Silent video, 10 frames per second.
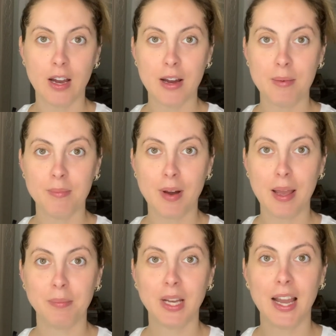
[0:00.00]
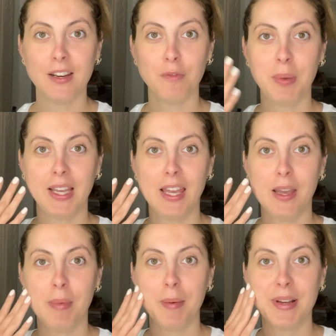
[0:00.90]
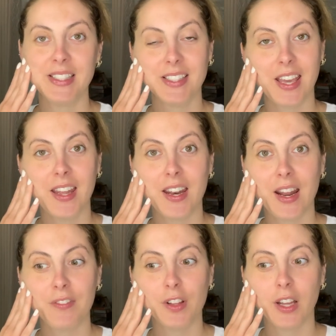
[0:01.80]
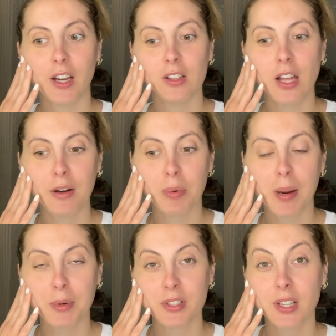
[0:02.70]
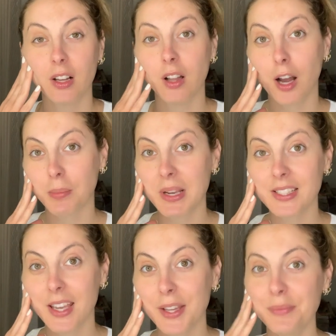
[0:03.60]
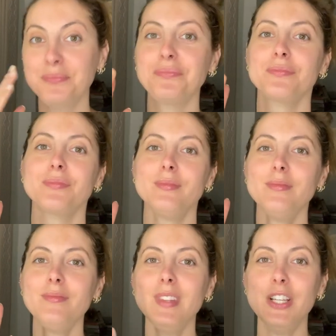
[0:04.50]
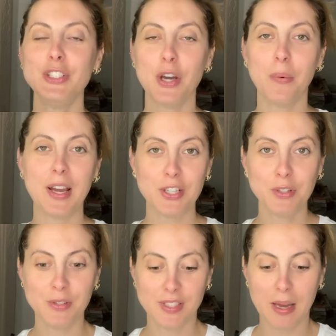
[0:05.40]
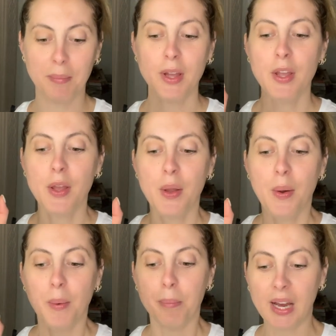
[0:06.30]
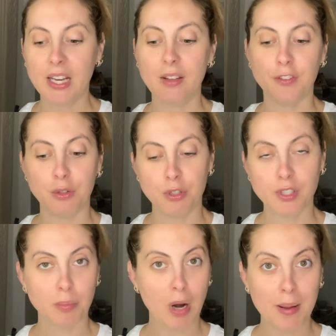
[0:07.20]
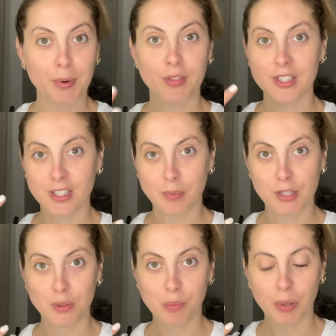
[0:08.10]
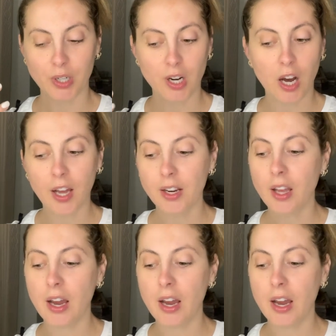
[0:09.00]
Um, I'm kind of picky about my skin and I feel like a lot of primers can clog my skin. So I don't use them. But if you use a primer, this is when you would put it on.